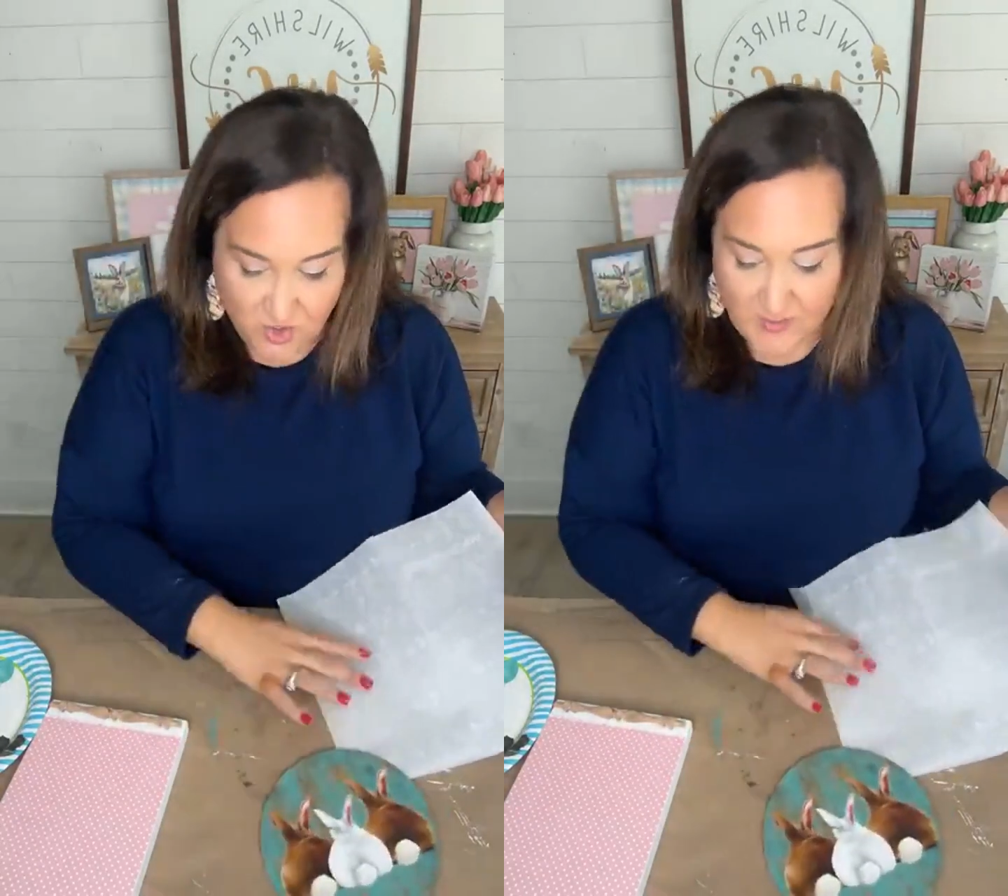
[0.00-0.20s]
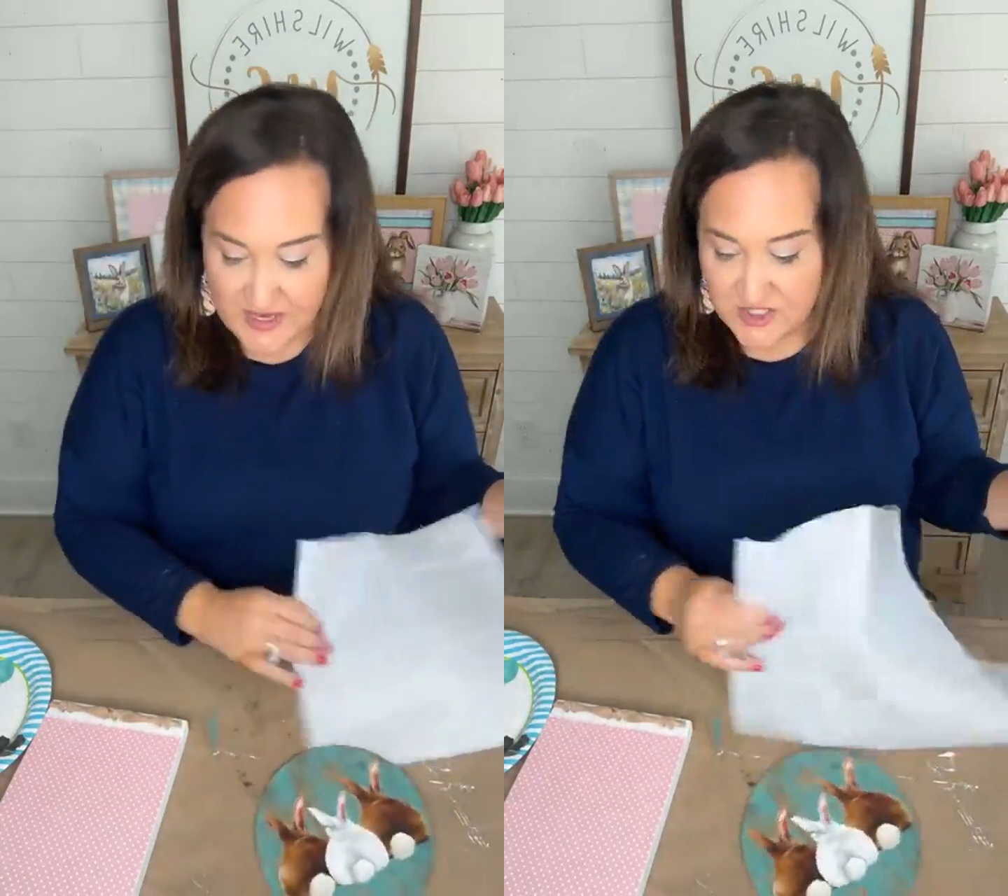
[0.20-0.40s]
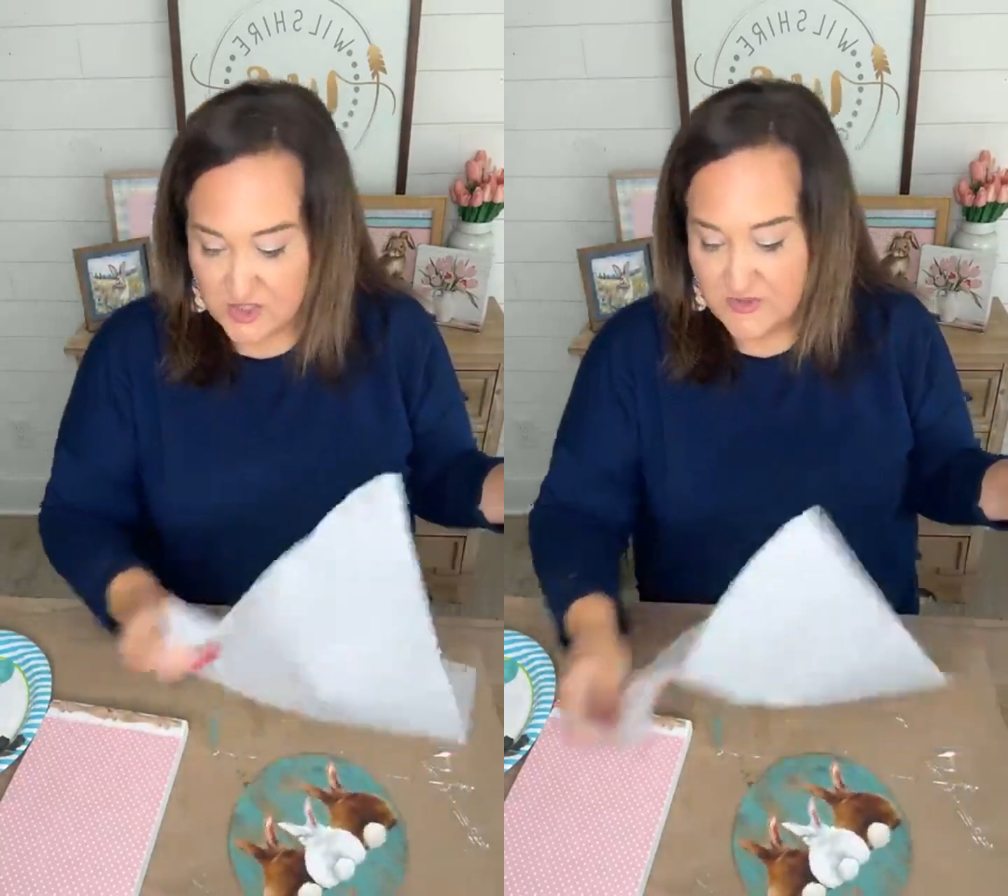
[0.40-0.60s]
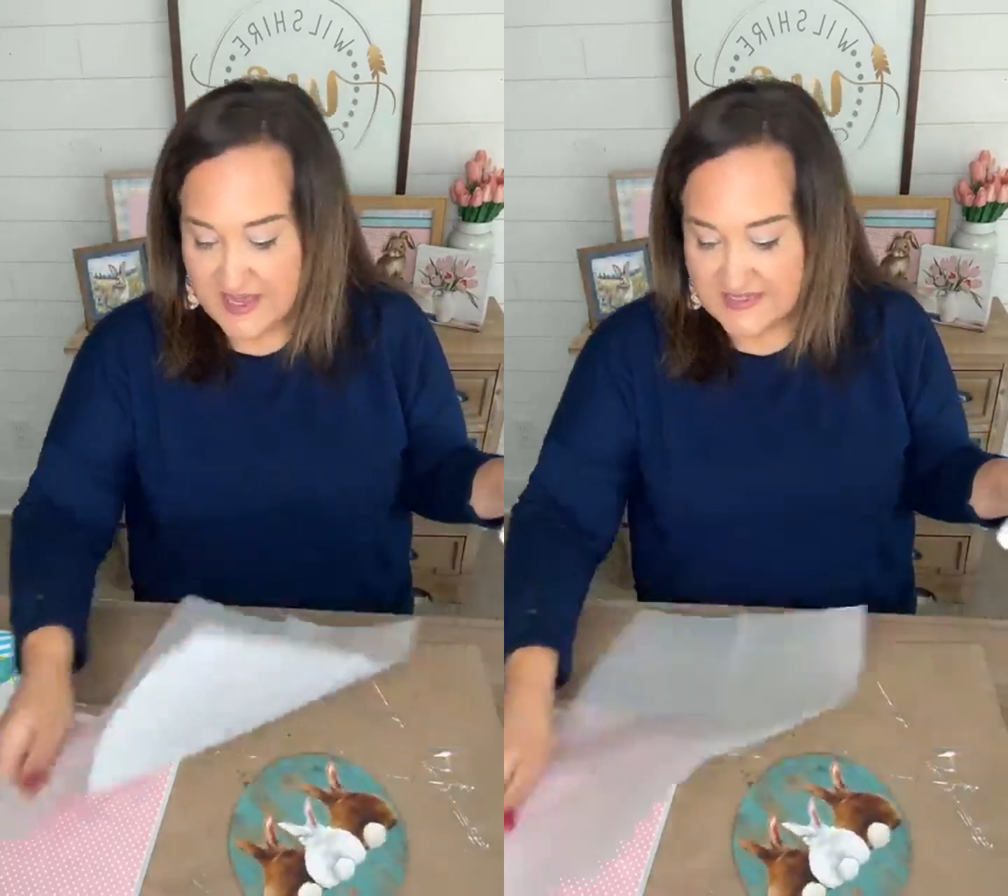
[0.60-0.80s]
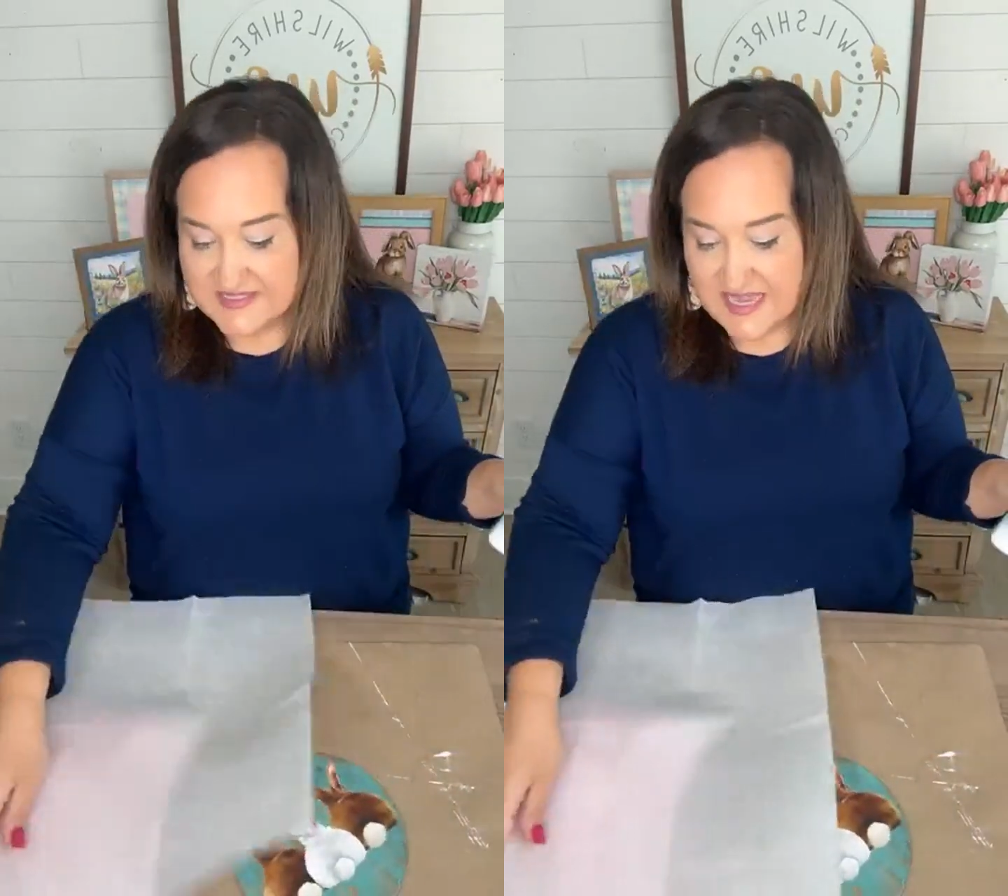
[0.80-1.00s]
So we could do
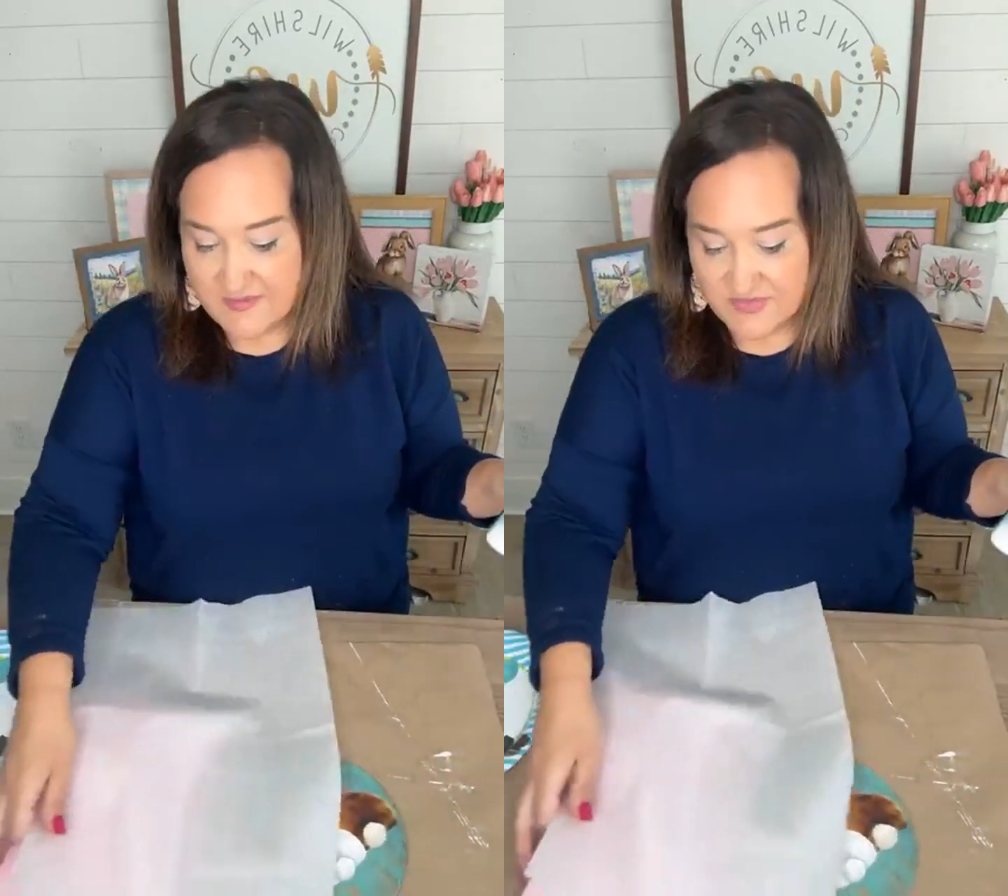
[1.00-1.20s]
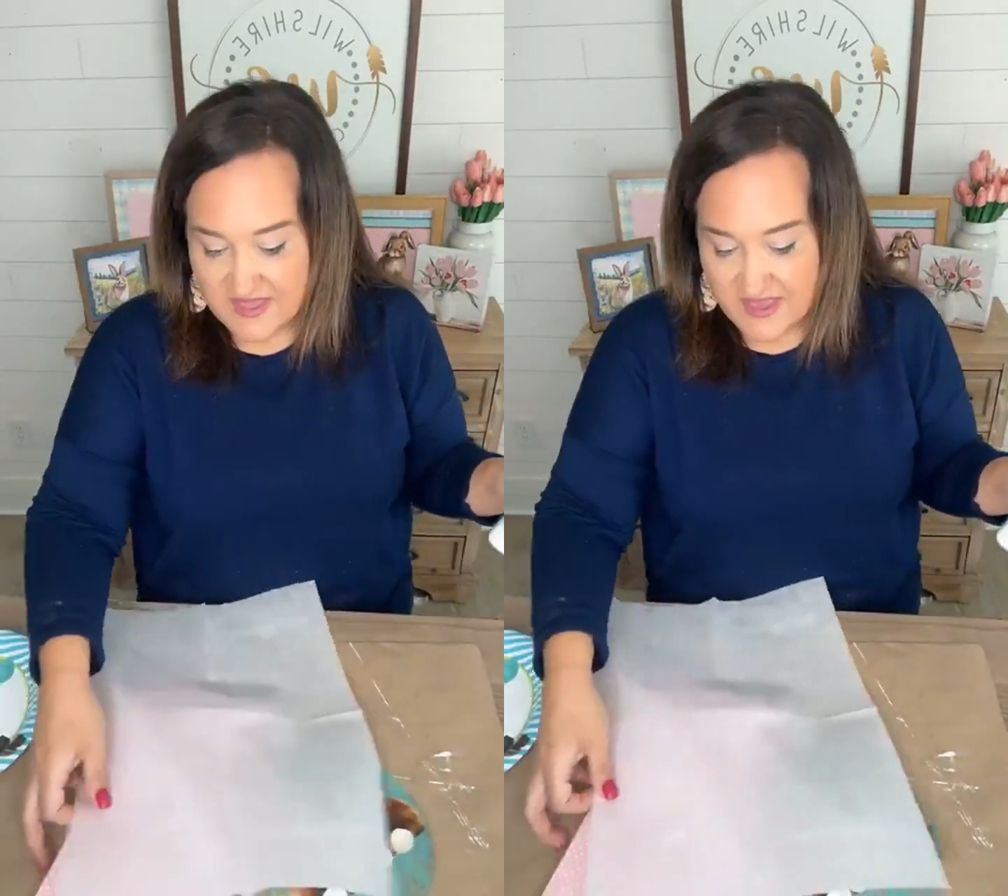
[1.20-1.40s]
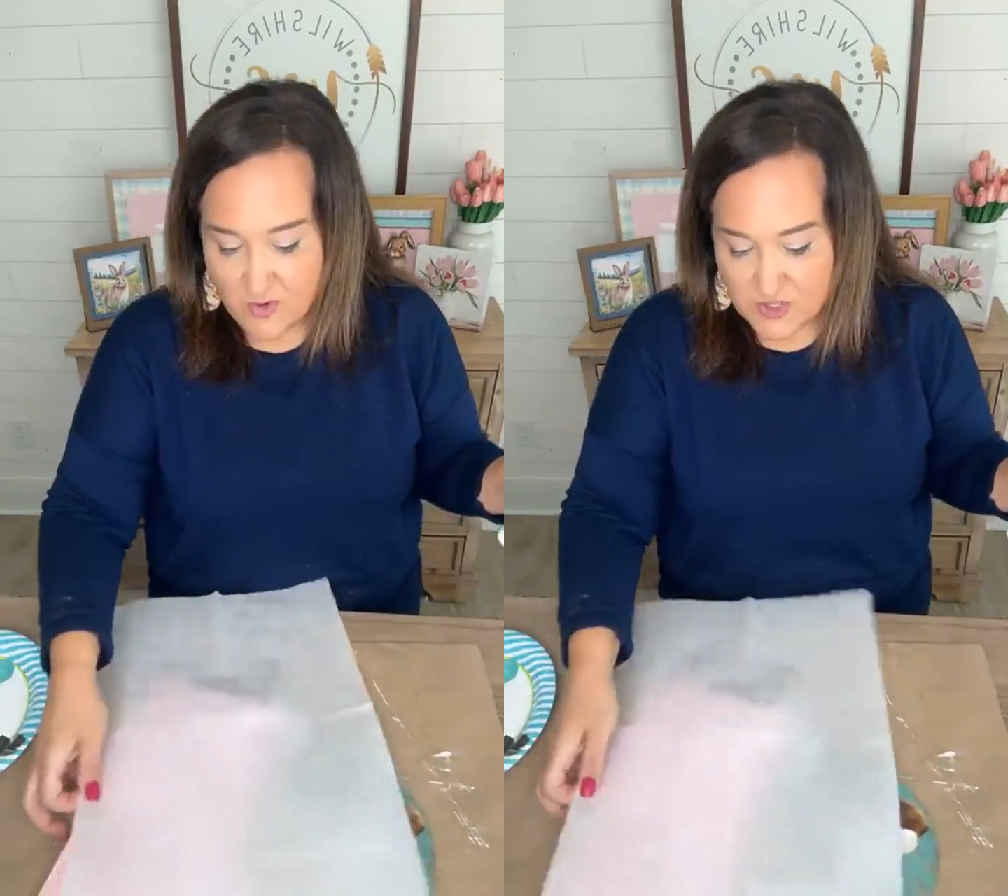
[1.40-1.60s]
that same thing.